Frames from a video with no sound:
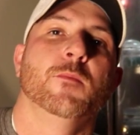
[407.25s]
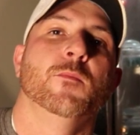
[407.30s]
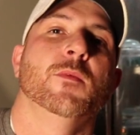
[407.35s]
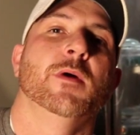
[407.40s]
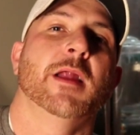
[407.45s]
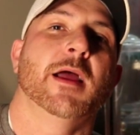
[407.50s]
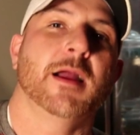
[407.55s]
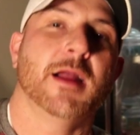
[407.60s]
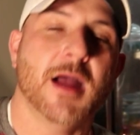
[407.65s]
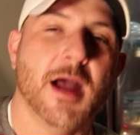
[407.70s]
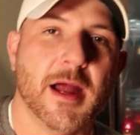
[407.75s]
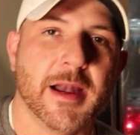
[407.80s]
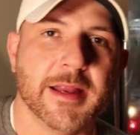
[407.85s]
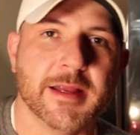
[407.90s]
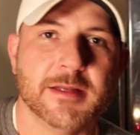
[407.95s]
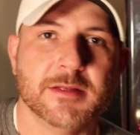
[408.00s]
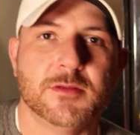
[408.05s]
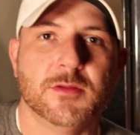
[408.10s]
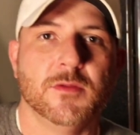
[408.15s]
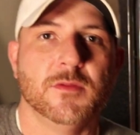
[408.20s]
when I got
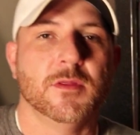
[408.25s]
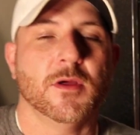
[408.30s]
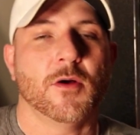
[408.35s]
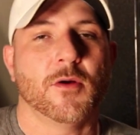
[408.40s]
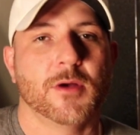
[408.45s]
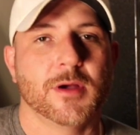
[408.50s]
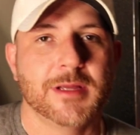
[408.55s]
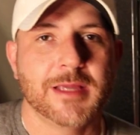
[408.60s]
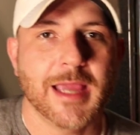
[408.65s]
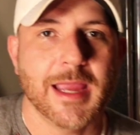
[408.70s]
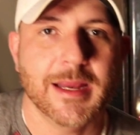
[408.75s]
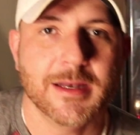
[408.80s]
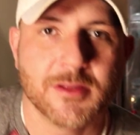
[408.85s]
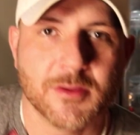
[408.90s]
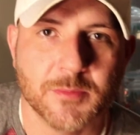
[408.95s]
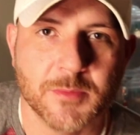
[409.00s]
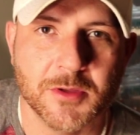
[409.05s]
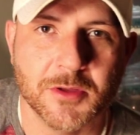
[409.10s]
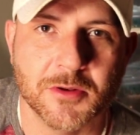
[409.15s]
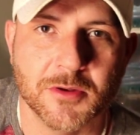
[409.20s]
into the arcade
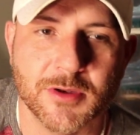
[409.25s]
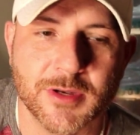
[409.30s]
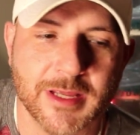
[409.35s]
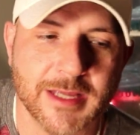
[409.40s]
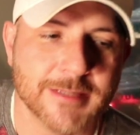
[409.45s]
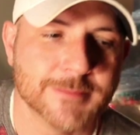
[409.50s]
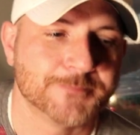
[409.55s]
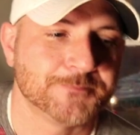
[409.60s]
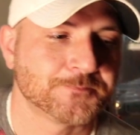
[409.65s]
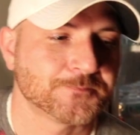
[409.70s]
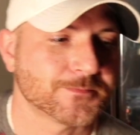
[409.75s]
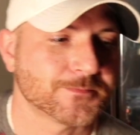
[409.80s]
community